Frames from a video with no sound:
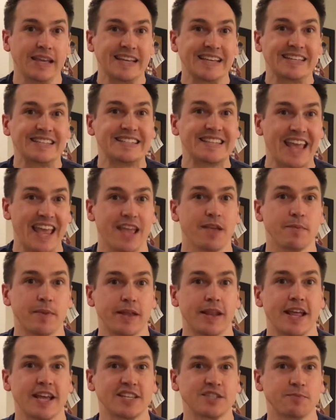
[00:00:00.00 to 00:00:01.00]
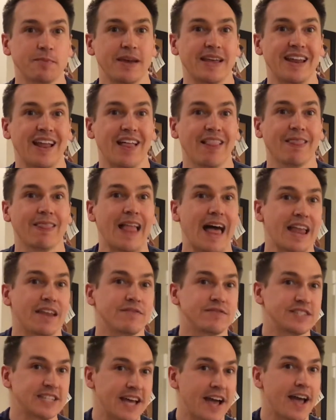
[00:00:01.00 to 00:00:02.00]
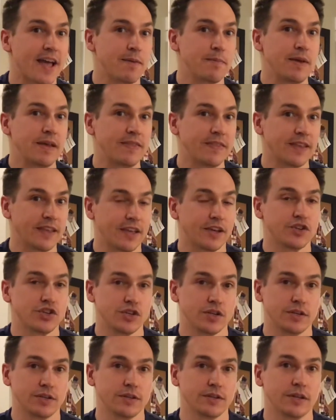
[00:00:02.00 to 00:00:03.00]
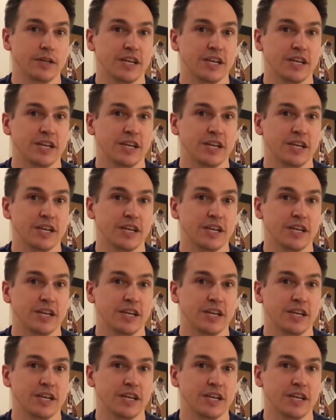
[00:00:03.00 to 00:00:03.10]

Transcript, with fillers: containment has meant a lot of time in the kitchen.